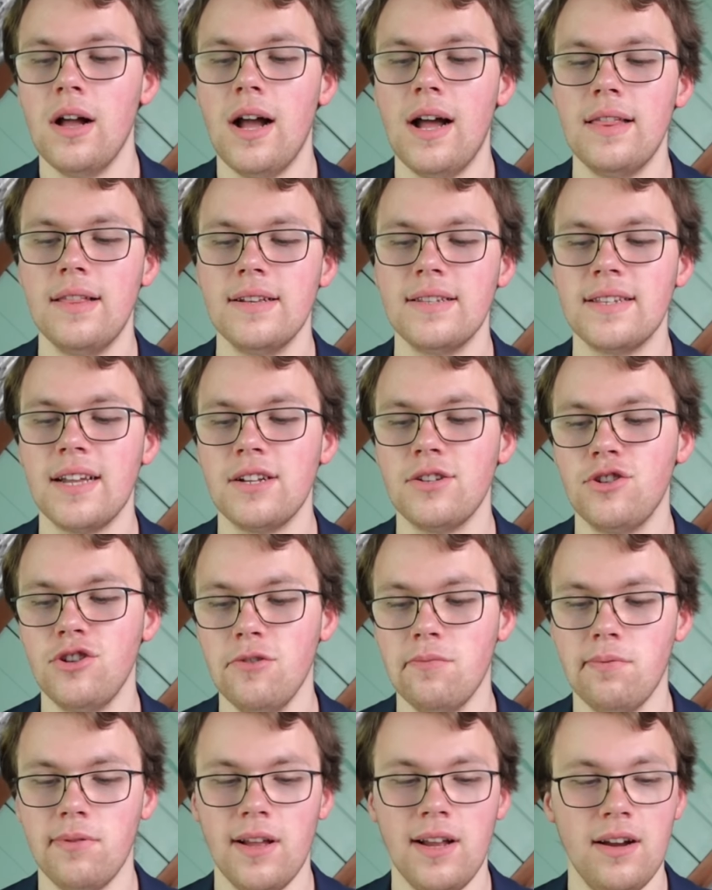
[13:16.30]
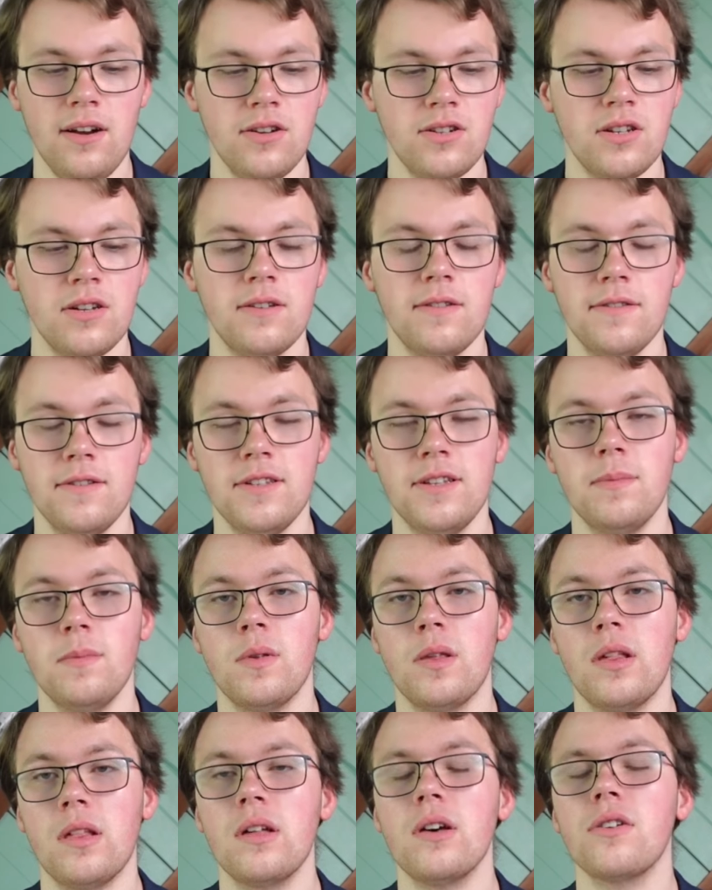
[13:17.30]
Uh, they signed two players, including
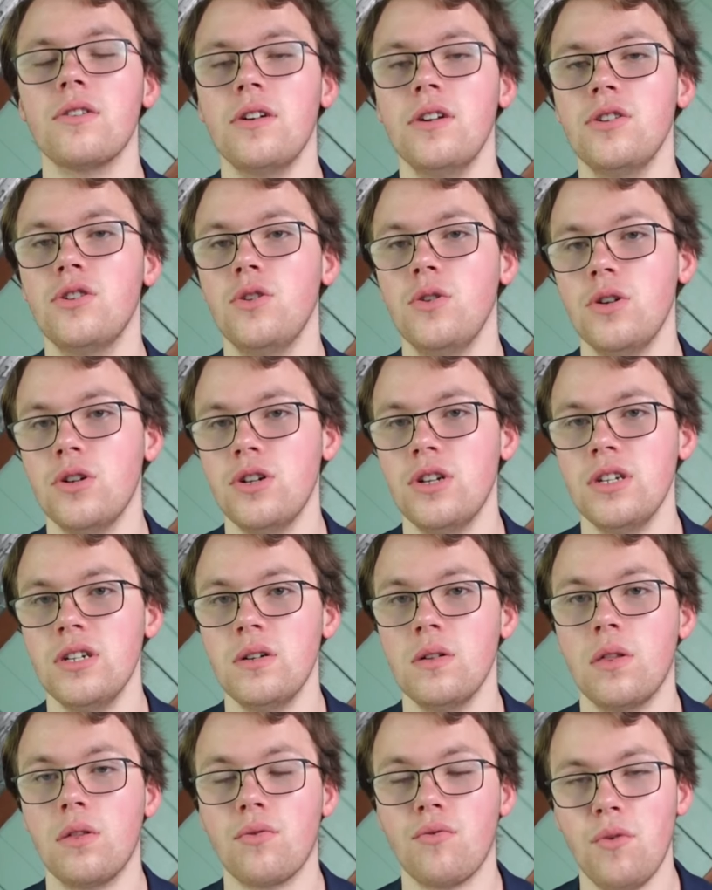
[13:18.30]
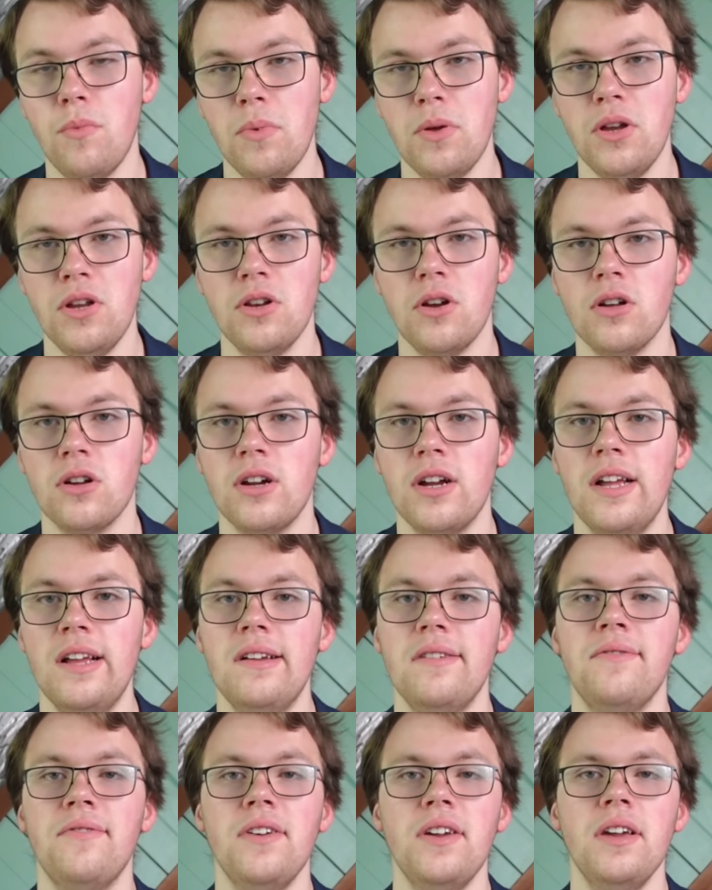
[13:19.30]
Timothy Logan, two-year deal, $3 million
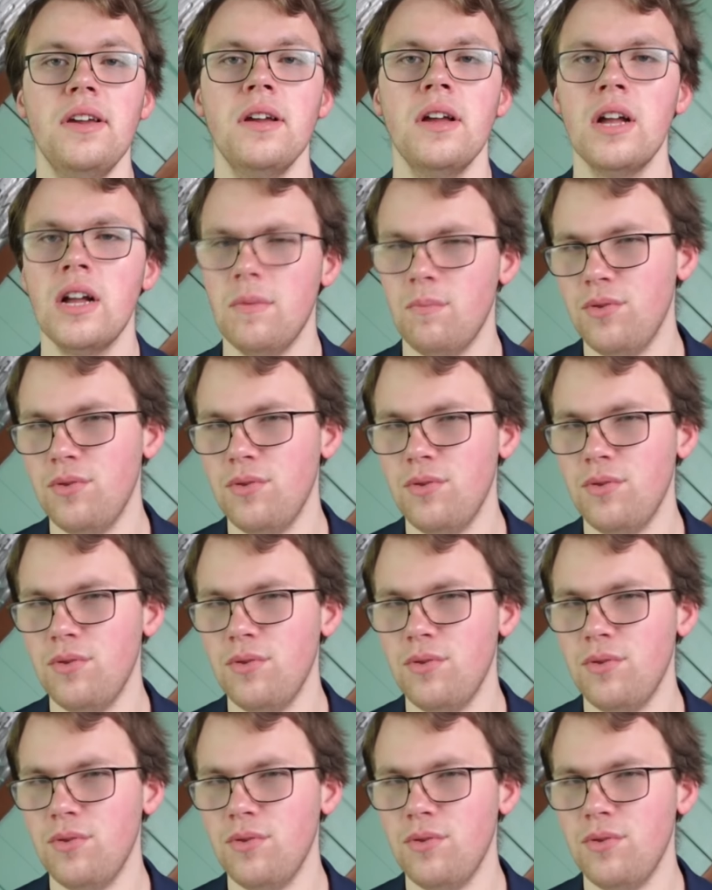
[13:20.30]
AAV.